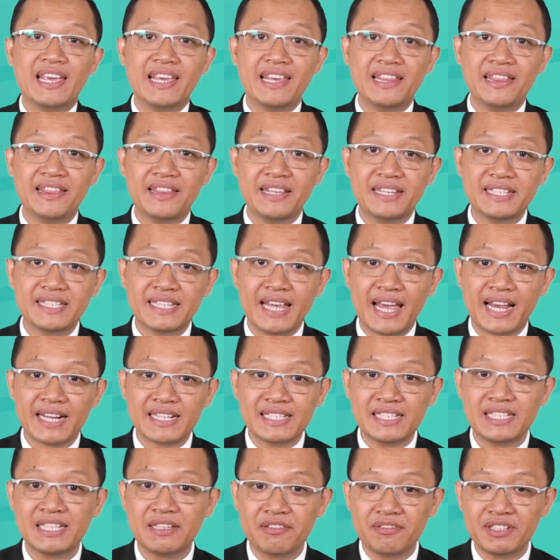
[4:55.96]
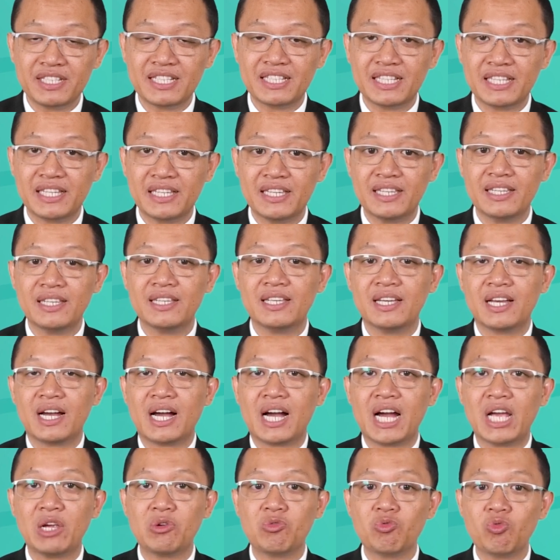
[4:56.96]
In this activity,
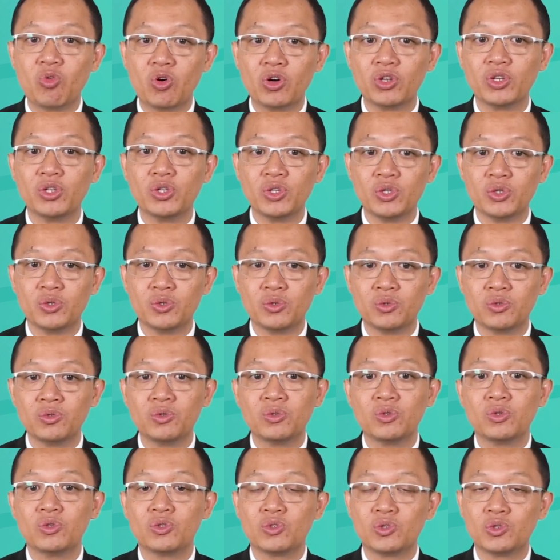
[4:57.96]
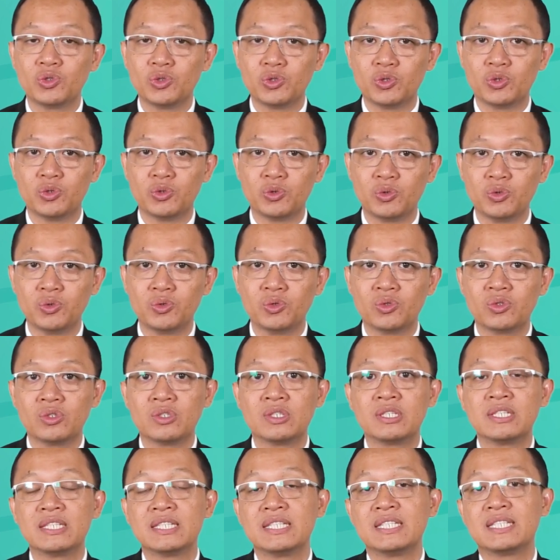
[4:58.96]
I want you to do
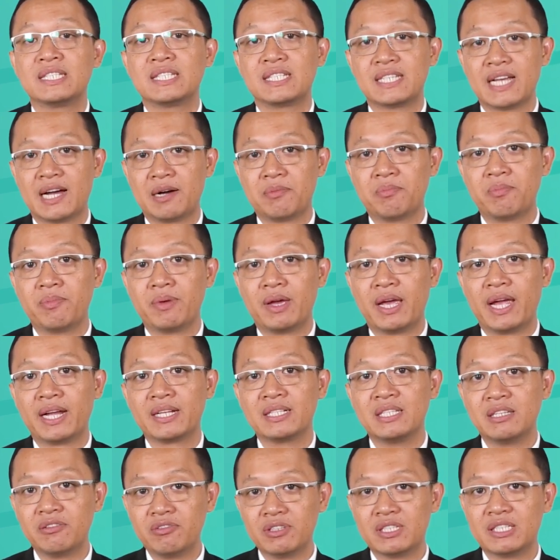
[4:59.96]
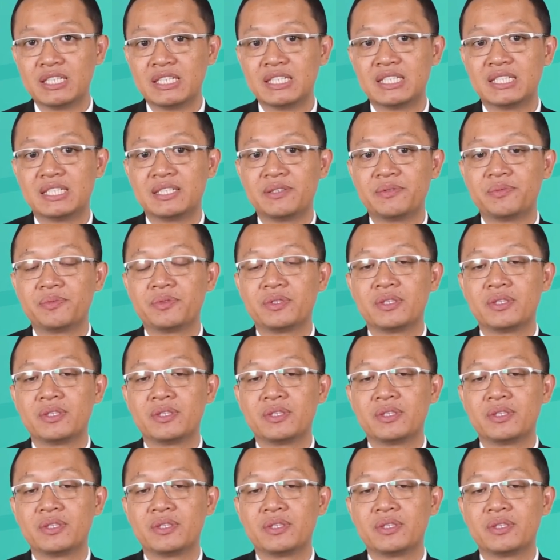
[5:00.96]
some activities.